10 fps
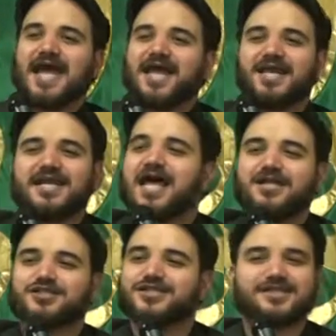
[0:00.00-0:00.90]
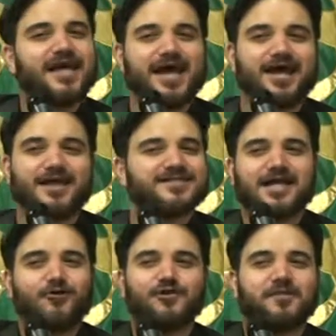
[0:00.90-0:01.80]
And not just that, it's
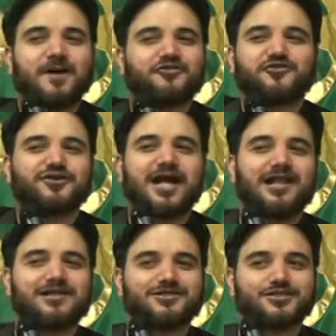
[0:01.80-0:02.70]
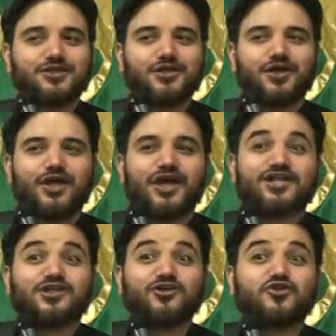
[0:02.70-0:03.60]
not only about their knowledge,
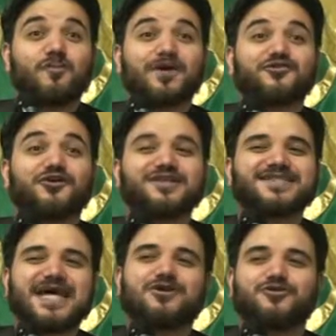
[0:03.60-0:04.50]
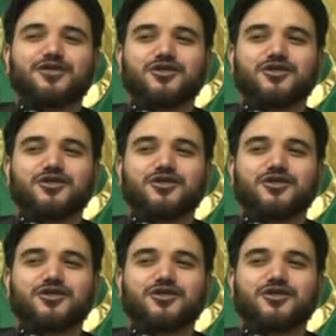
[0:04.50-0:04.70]
it's also about their integrity.